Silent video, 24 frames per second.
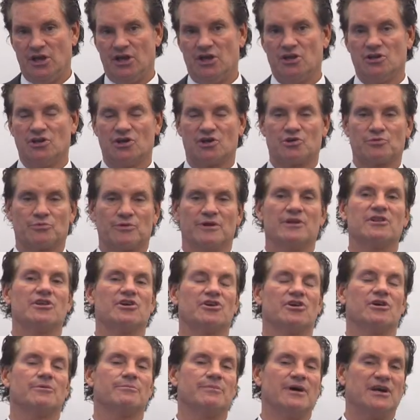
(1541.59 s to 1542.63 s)
You look really
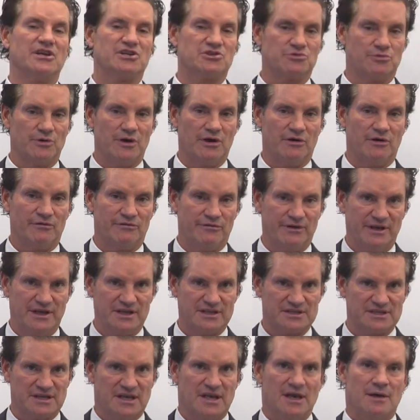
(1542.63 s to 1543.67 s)
good by 12
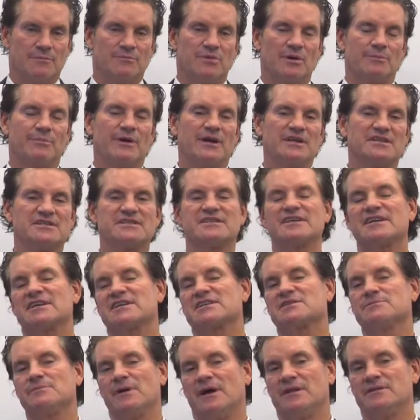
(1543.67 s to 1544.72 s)
weeks. But by
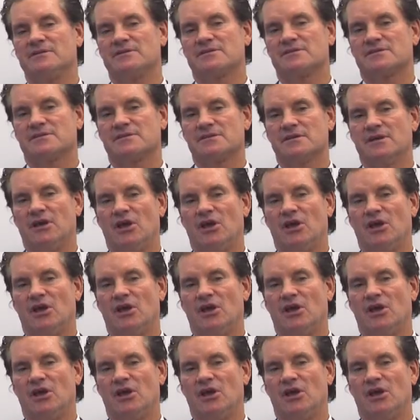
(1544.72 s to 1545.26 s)
6 months,